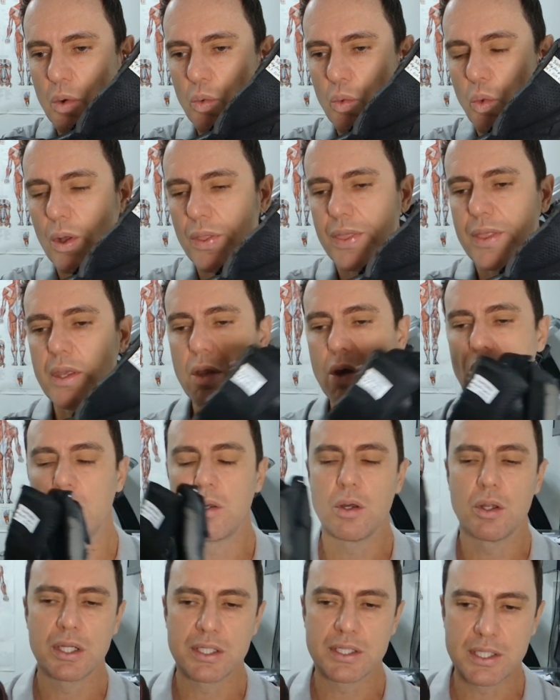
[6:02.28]
what the
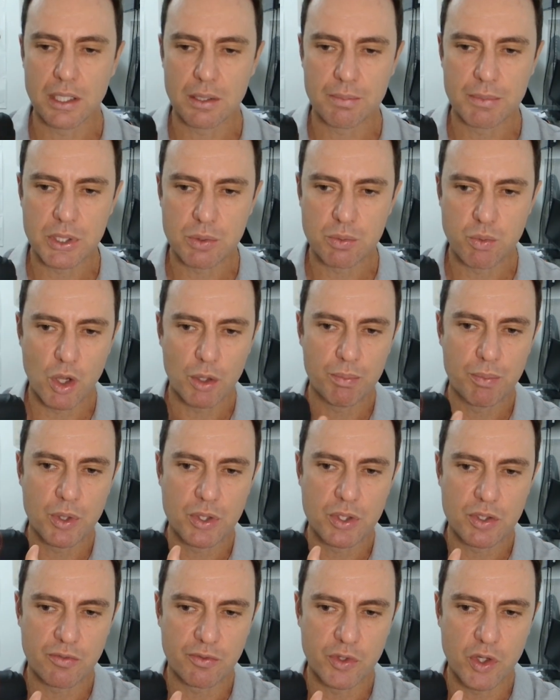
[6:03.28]
Ergonx Elements work
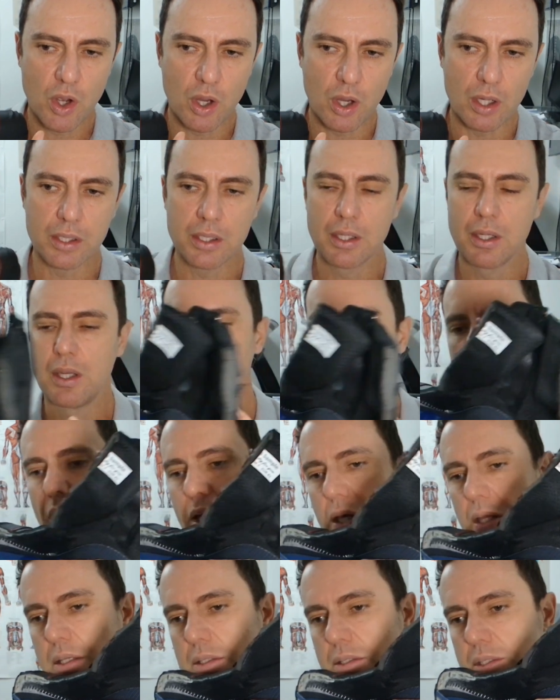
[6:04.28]
boots have got
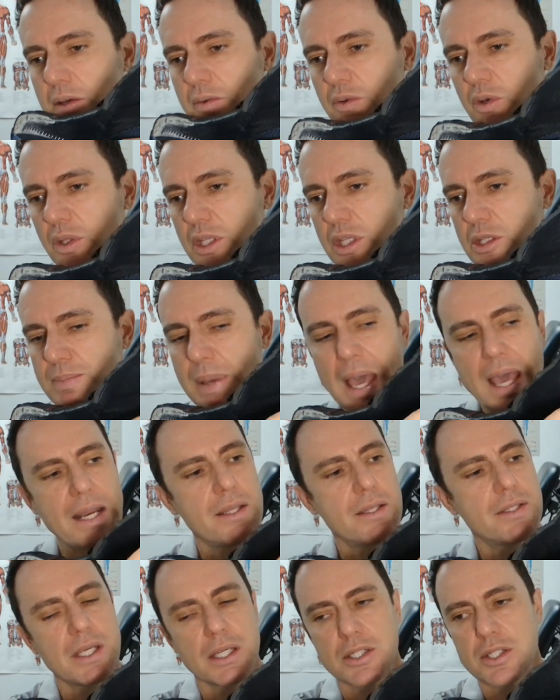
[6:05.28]
is they've got this
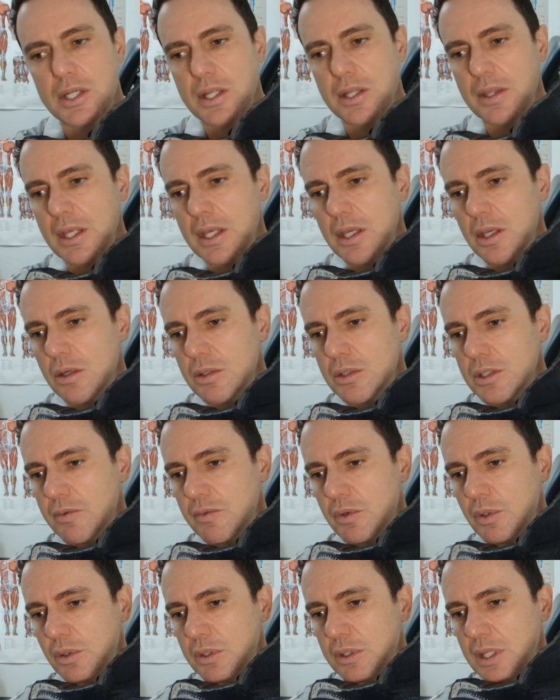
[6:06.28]
padded section in the heel. So if
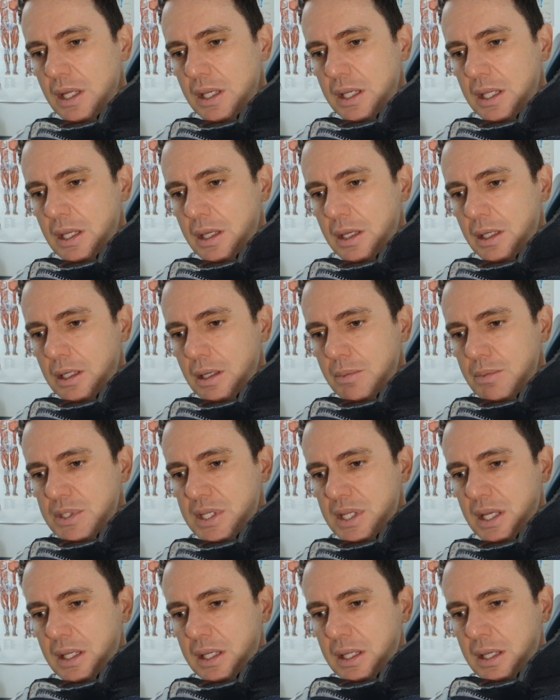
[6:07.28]
you look down here, it comes
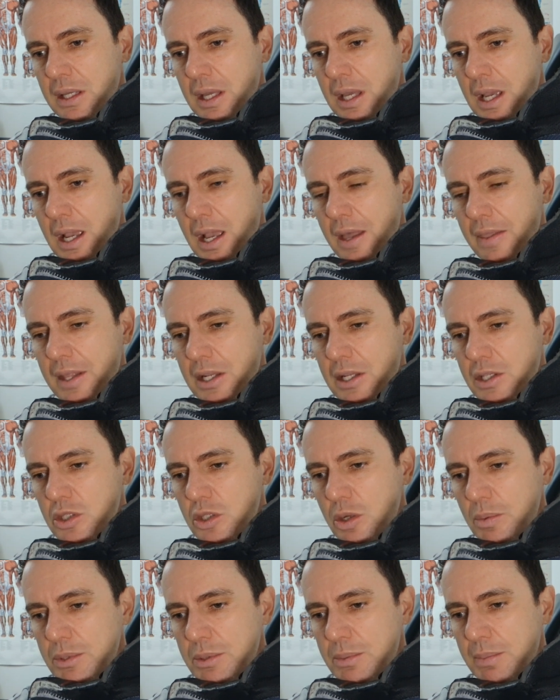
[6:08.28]
down here and then it
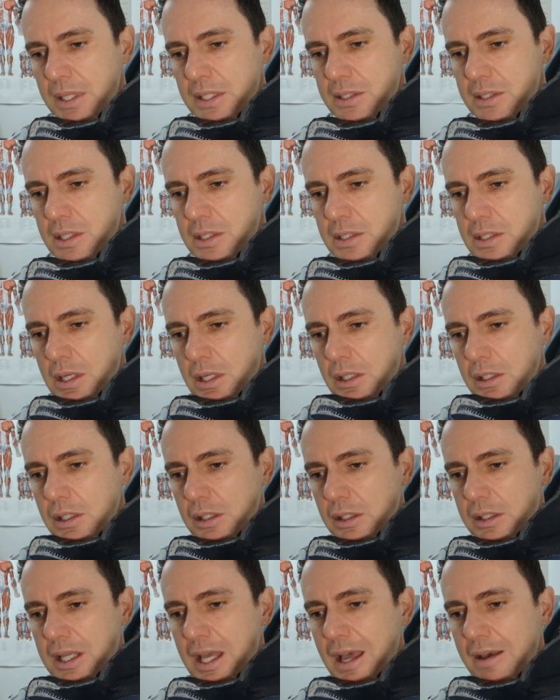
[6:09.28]
stops and makes this
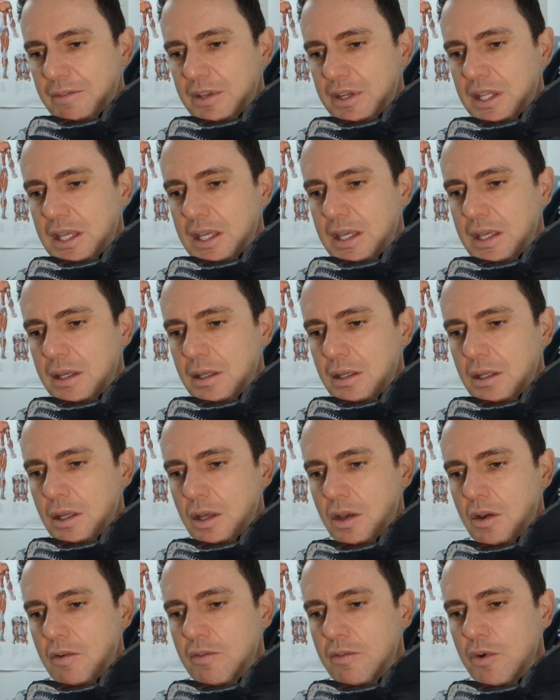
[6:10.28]
little cavity here
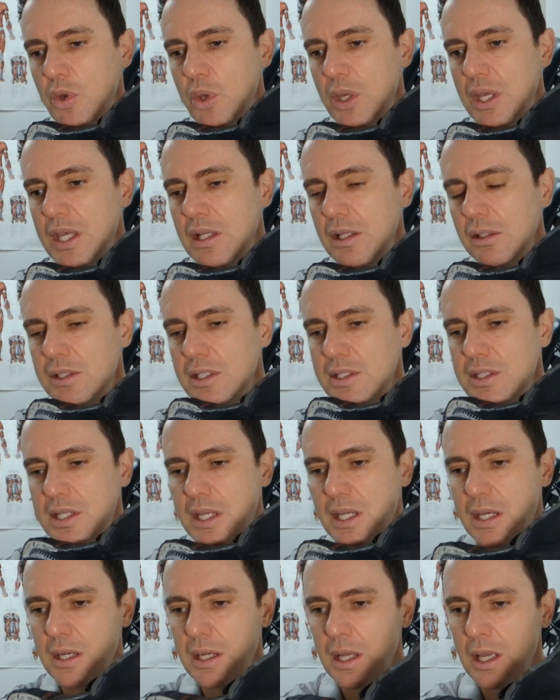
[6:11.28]
for your heel to sit
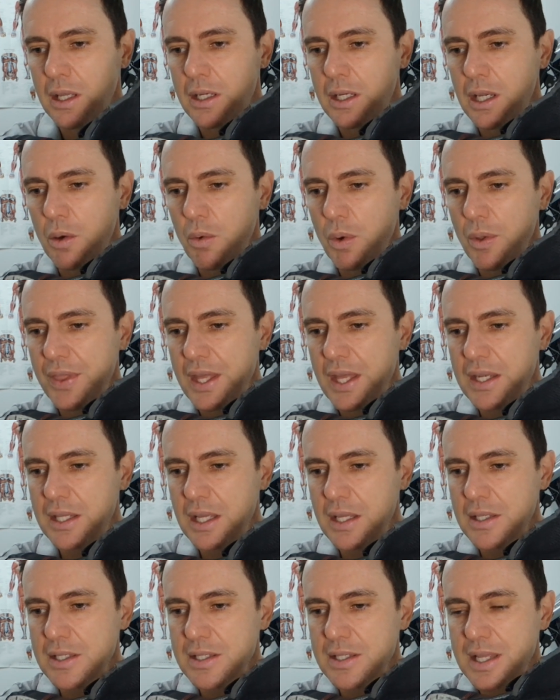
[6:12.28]
in. Now what that
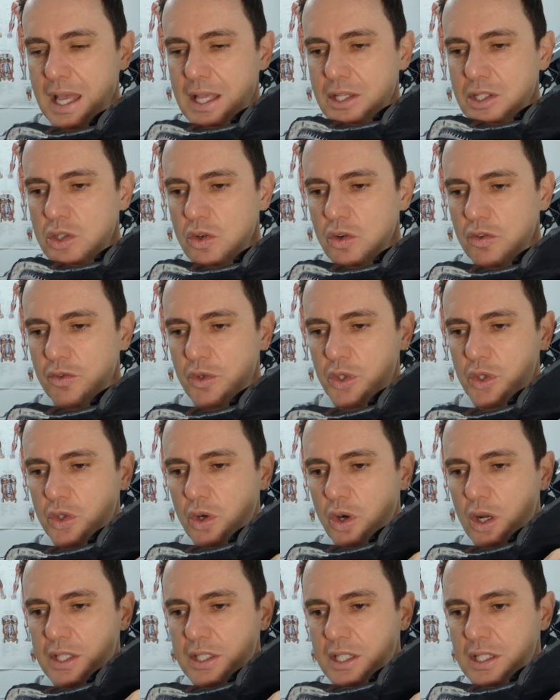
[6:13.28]
does is, as your foot
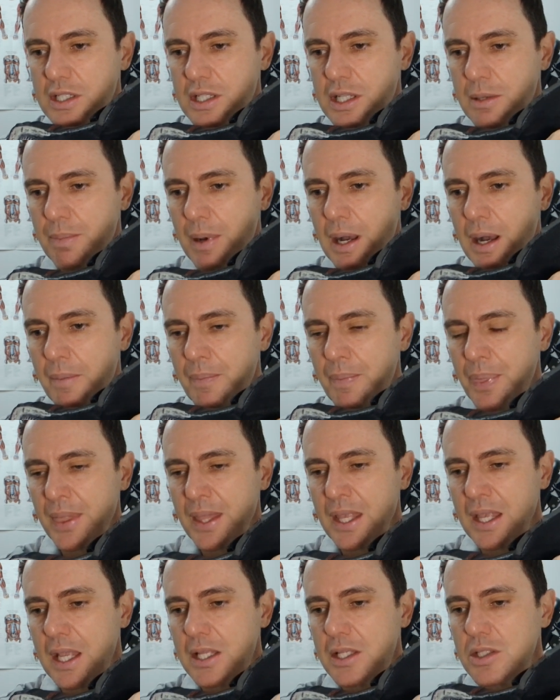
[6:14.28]
tries to slip up,
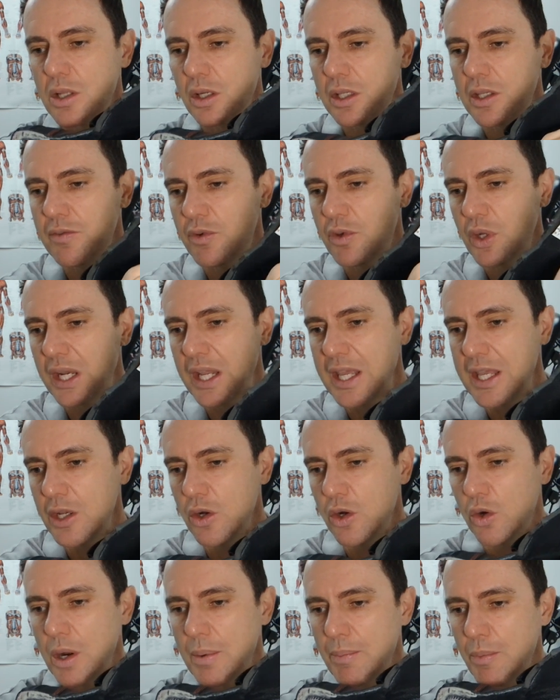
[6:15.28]
it's like you've got a heel
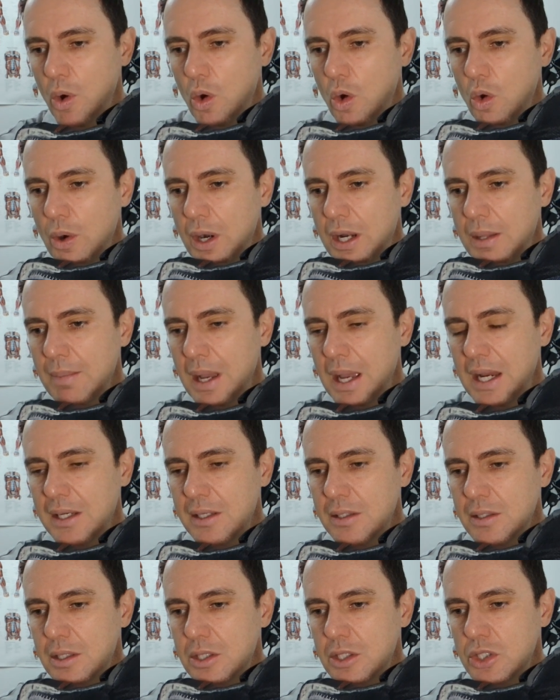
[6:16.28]
grip already made
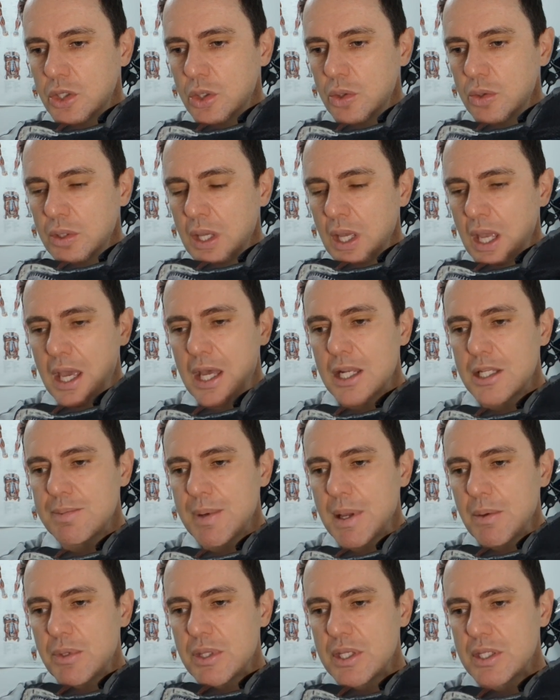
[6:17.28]
into the shoe, and it's
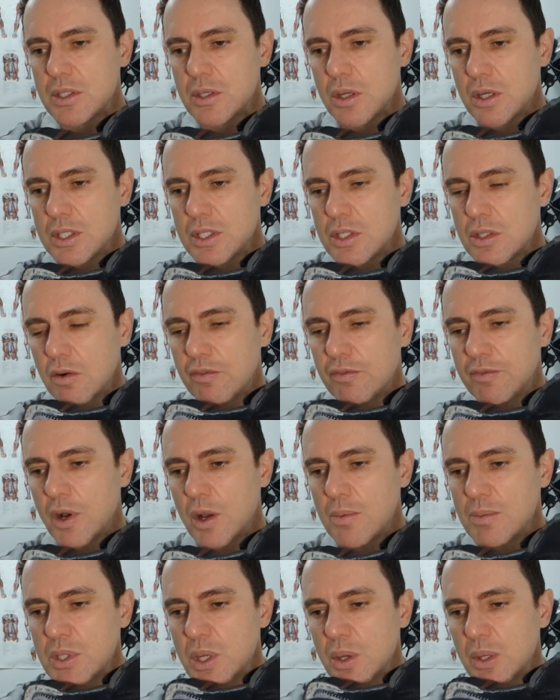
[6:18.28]
maybe this nice soft
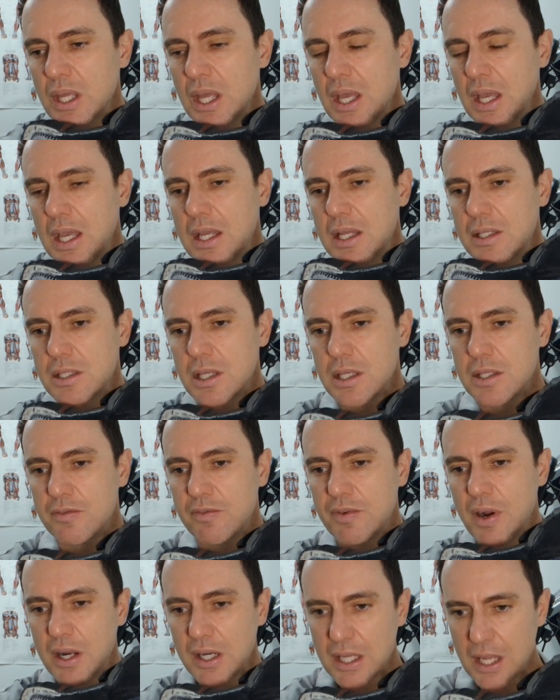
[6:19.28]
foam, so it's
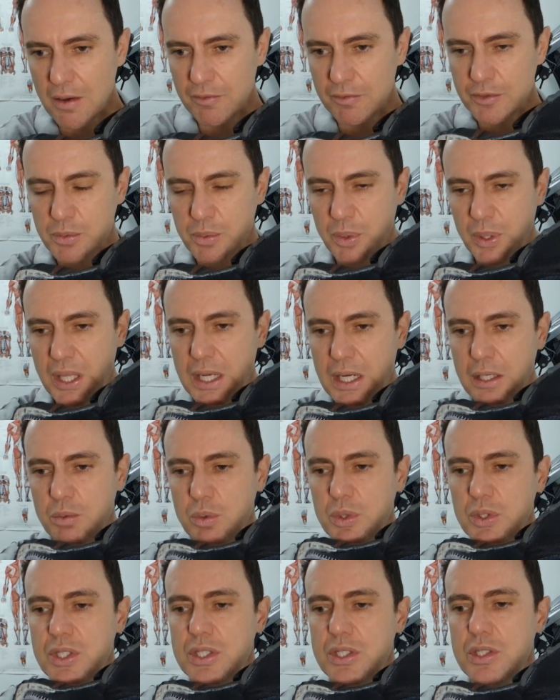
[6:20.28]
very comfortable, and it
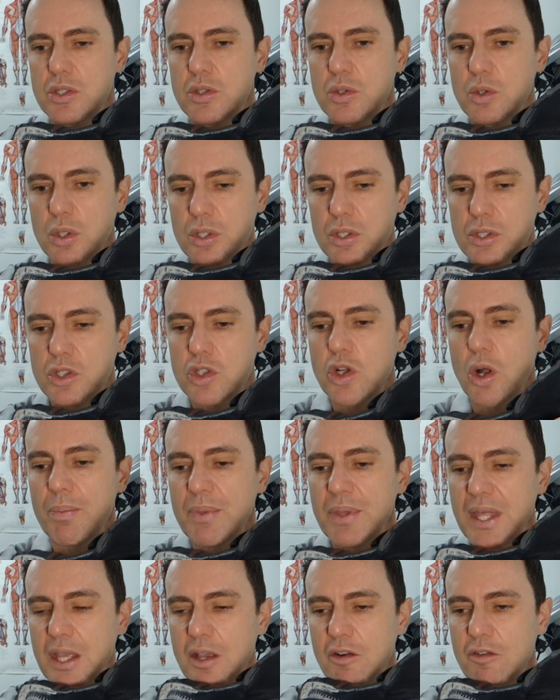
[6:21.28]
will just sort of stop
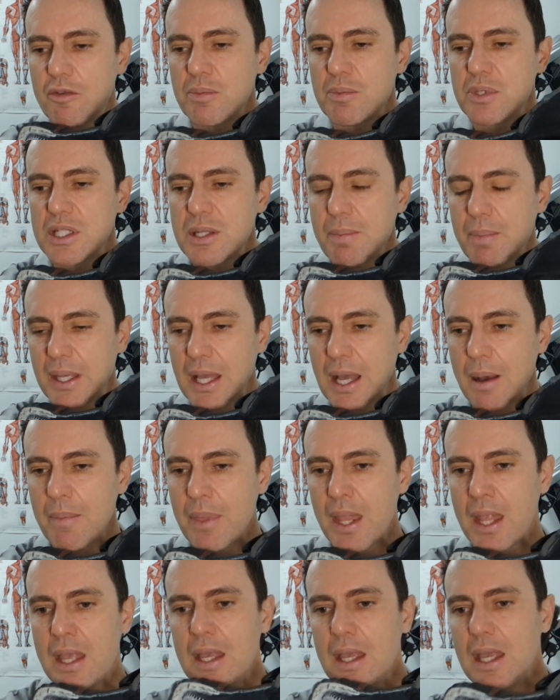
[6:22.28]
the heel from slipping up
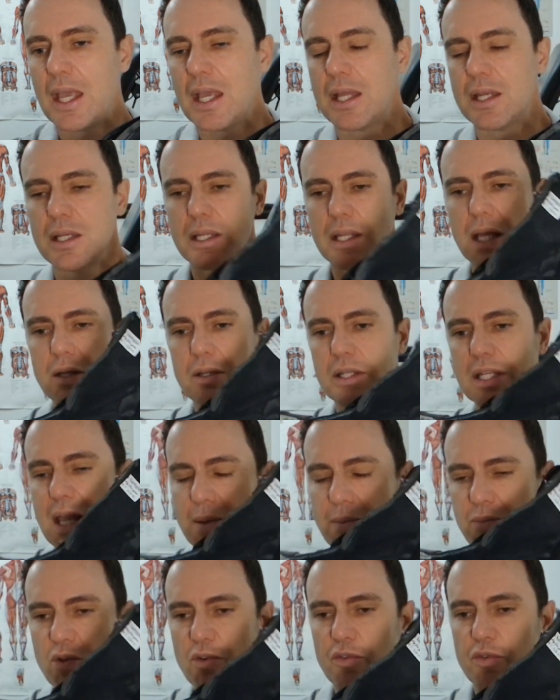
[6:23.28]
and
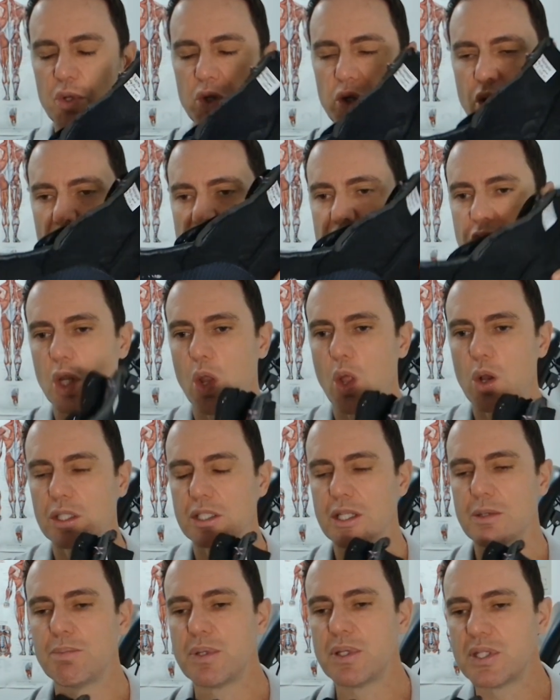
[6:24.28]
keep your foot nice and locked
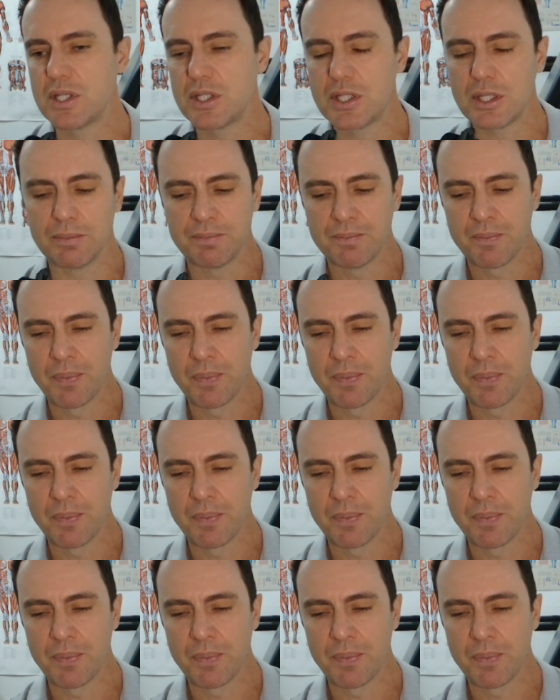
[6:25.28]
in position.